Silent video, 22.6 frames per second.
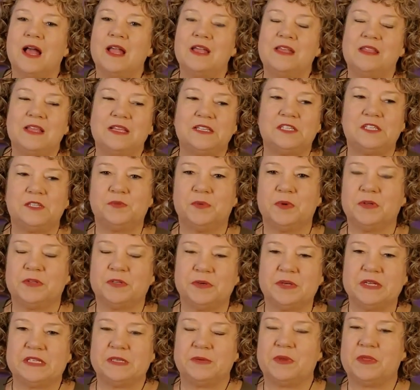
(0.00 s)
Hi, this is Ruth
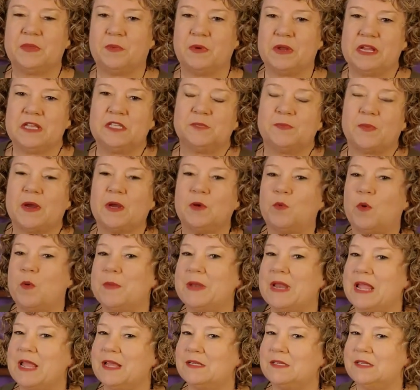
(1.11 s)
Theresa with One Inspiring
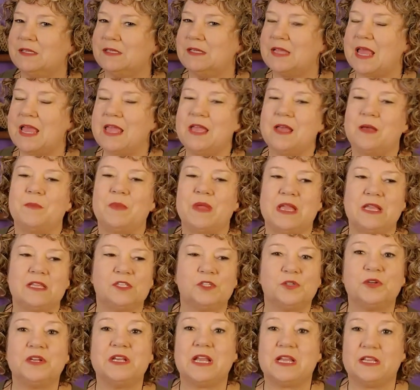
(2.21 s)
Woman, and today I'm
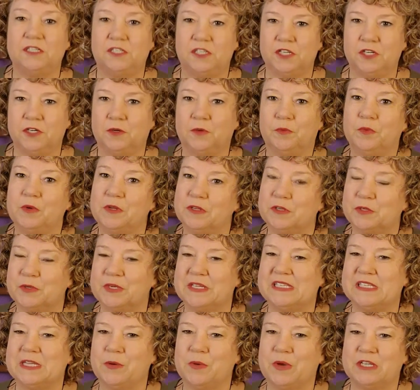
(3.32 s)
answering a Dear Ruth
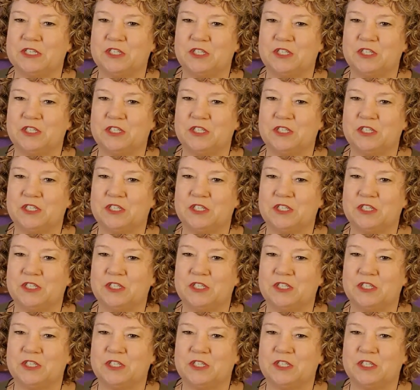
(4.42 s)
Theresa